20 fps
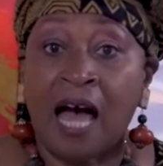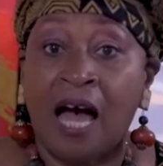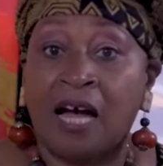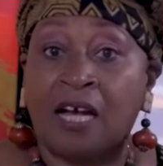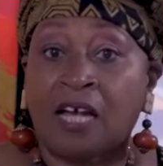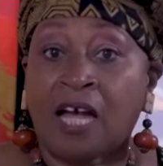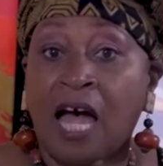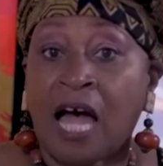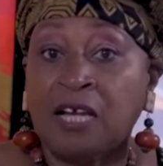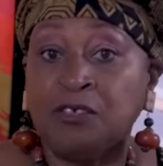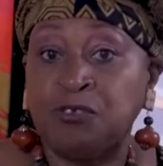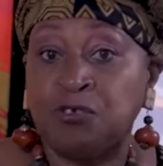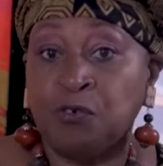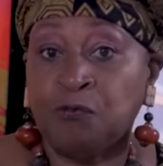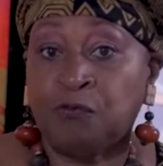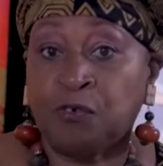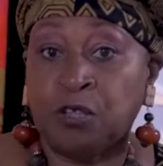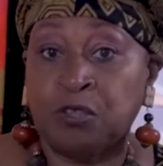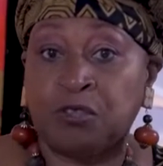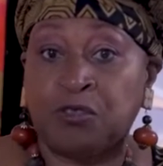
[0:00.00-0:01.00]
a
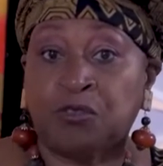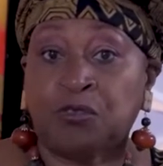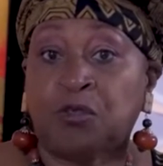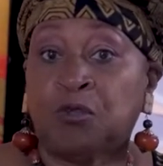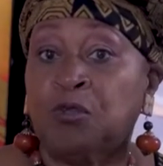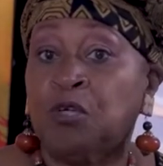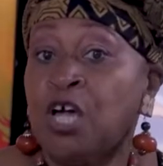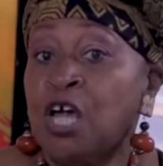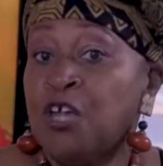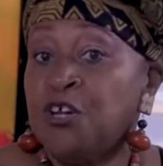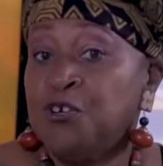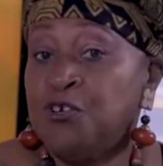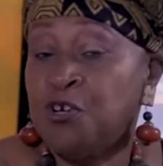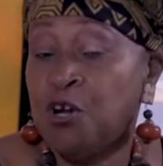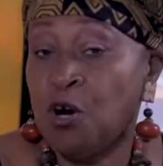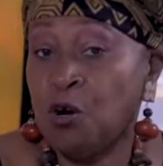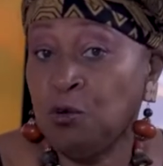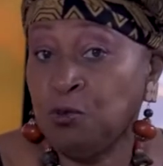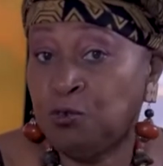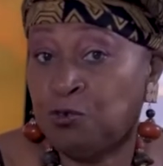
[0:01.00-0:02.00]
controversial
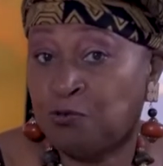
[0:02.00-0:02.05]
no